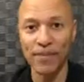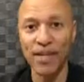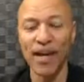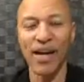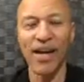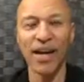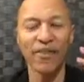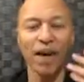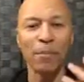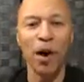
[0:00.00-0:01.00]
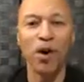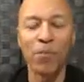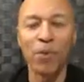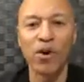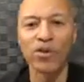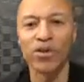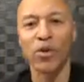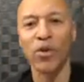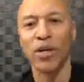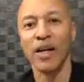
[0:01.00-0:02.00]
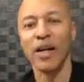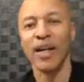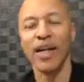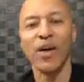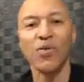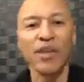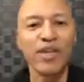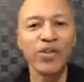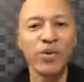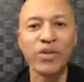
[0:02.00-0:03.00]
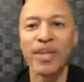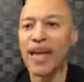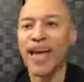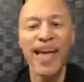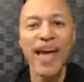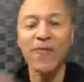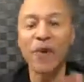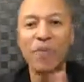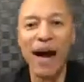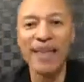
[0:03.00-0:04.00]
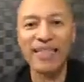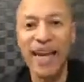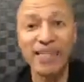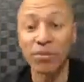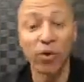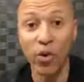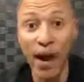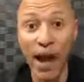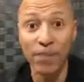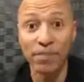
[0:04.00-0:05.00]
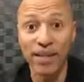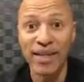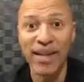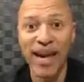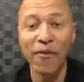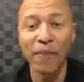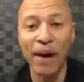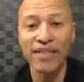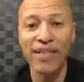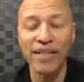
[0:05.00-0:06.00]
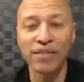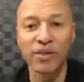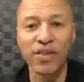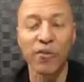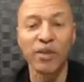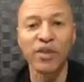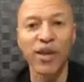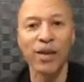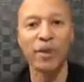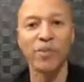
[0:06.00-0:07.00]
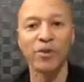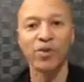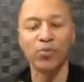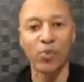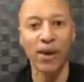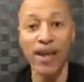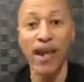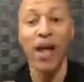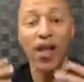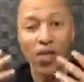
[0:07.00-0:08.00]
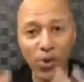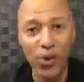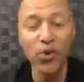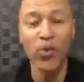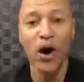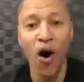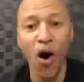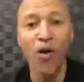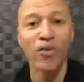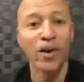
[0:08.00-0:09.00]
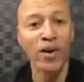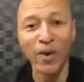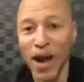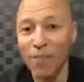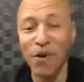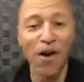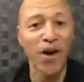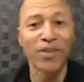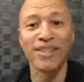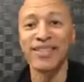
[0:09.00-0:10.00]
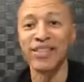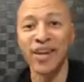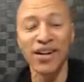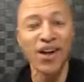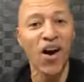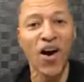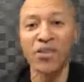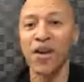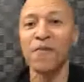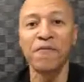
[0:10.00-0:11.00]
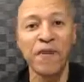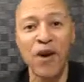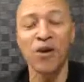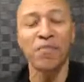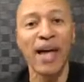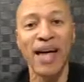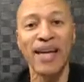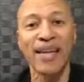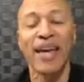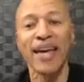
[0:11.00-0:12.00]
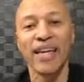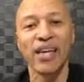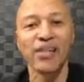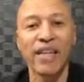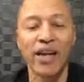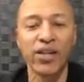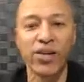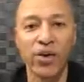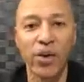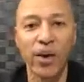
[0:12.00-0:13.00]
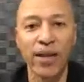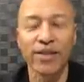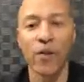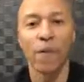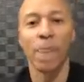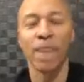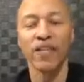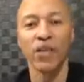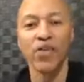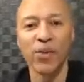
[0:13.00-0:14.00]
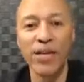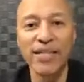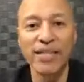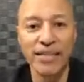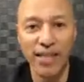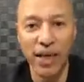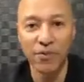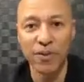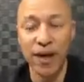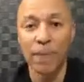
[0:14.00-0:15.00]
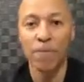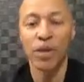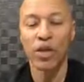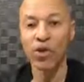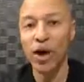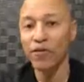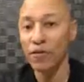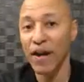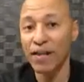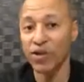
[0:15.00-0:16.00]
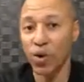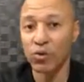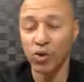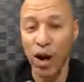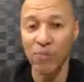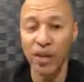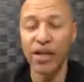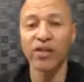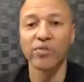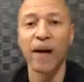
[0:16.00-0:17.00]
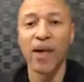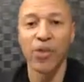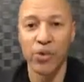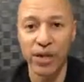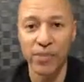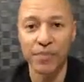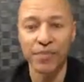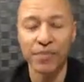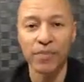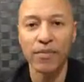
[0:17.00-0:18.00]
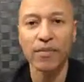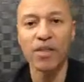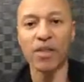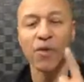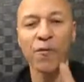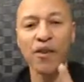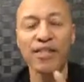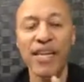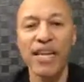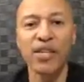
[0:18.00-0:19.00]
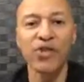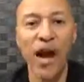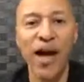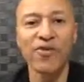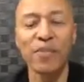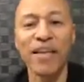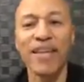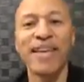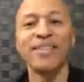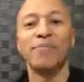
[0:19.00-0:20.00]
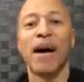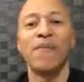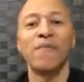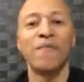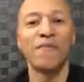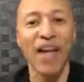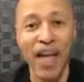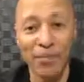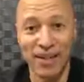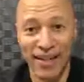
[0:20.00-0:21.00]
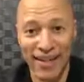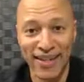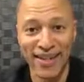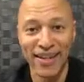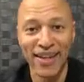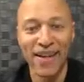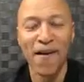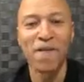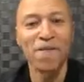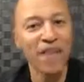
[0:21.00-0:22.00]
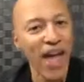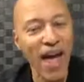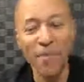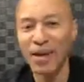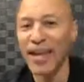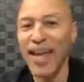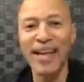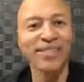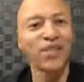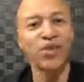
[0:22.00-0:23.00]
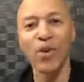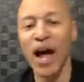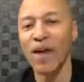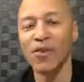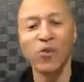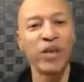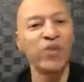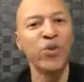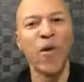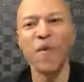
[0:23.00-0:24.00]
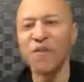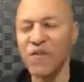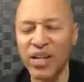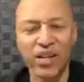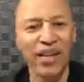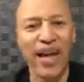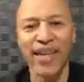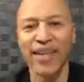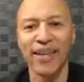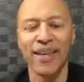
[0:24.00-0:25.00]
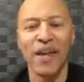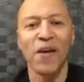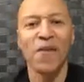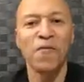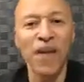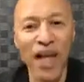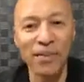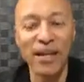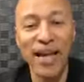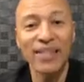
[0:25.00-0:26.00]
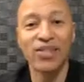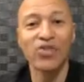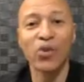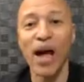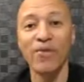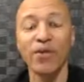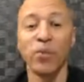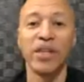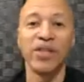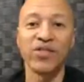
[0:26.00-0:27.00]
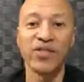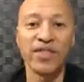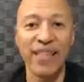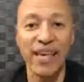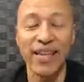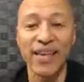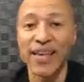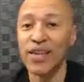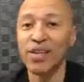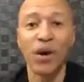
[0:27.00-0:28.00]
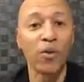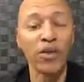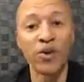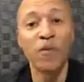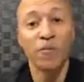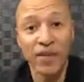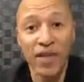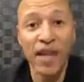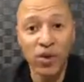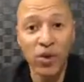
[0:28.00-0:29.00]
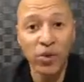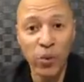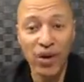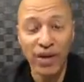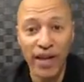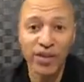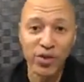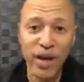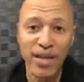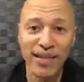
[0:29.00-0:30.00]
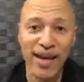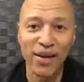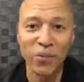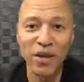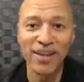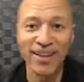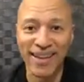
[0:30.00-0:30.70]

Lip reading: I've got my own personal health issues. Everybody's got some crap. Everybody's got some stuff, but you got to be able to break through all the crap, all the junk, all the funk, man. And here's how you do it, okay? So it's in 3 easy steps. Now, you have to find your own drive, but here's my 3. The first thing that drives me is my family. Family has to drive you when you don't feel like it. Family has to drive you when you're sick. You know, when you don't feel like going to work like 2 days out of the week,